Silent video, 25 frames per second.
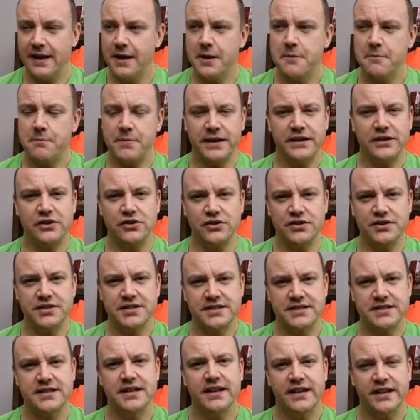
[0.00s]

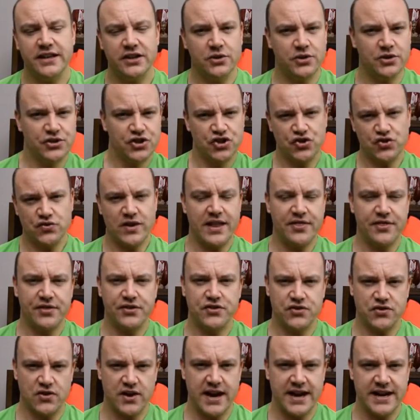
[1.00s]
because you're strength
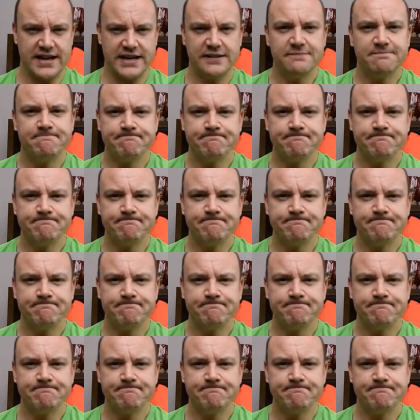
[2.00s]
training.